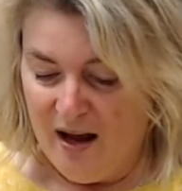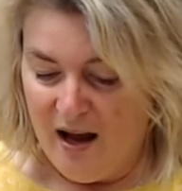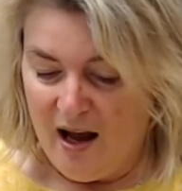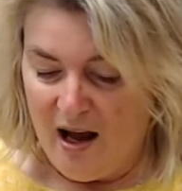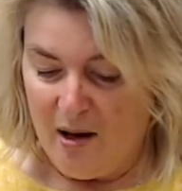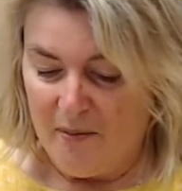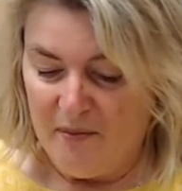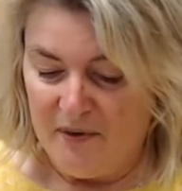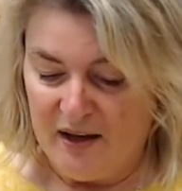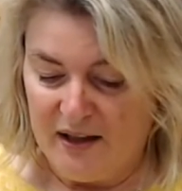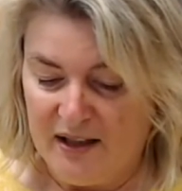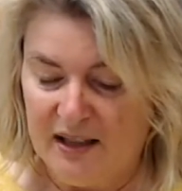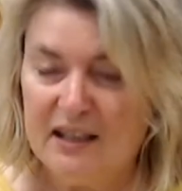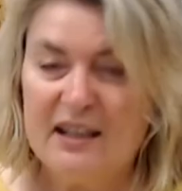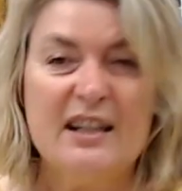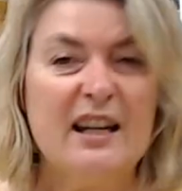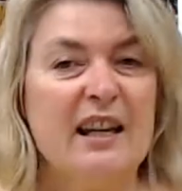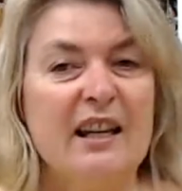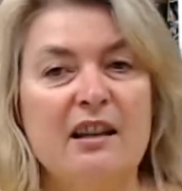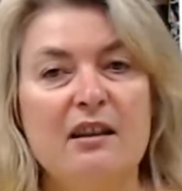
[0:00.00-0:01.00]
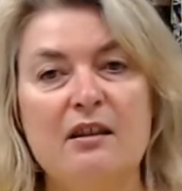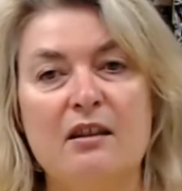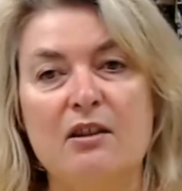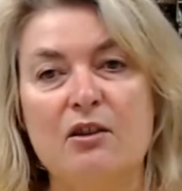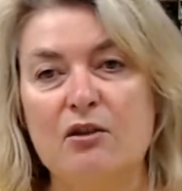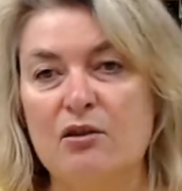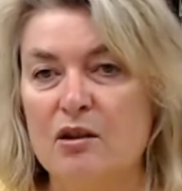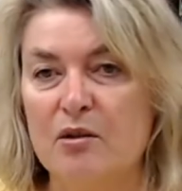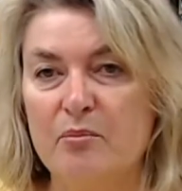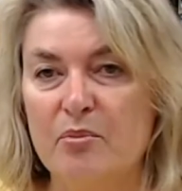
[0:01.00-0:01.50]
They did say that you
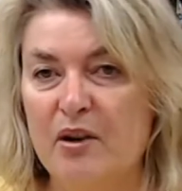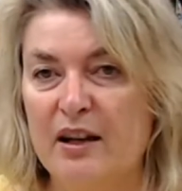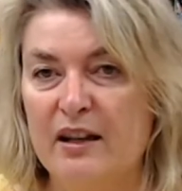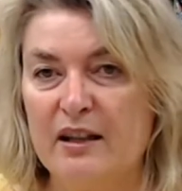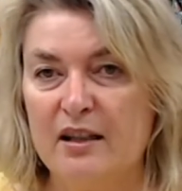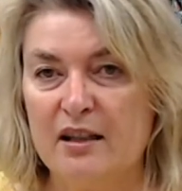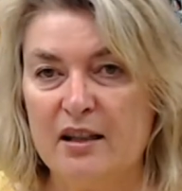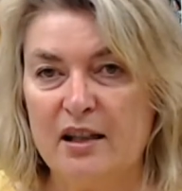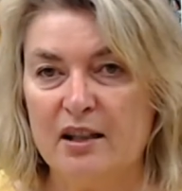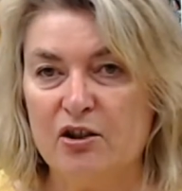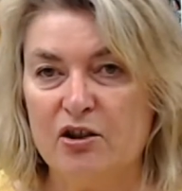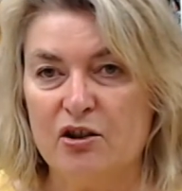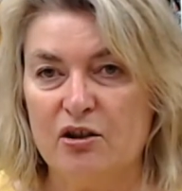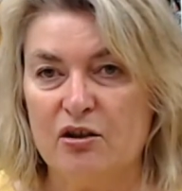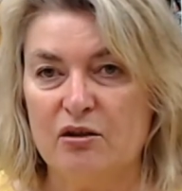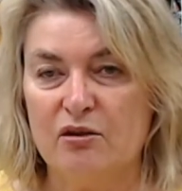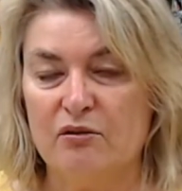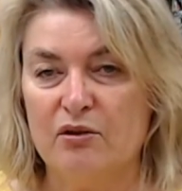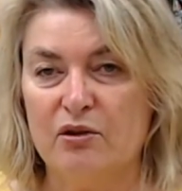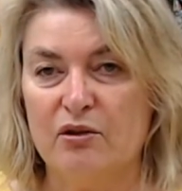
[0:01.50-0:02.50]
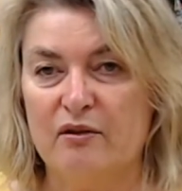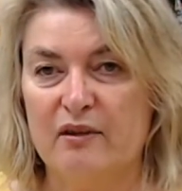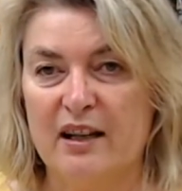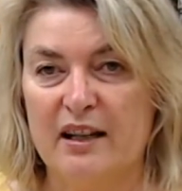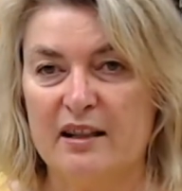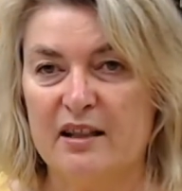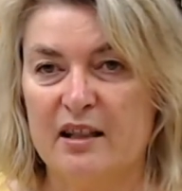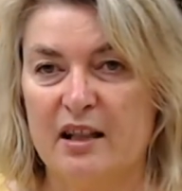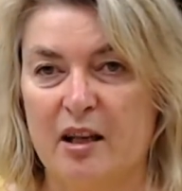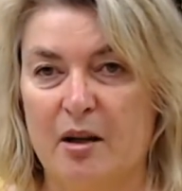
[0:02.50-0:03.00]
don't put any tension on your
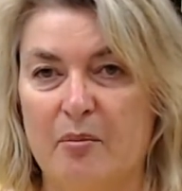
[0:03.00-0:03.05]
elastic,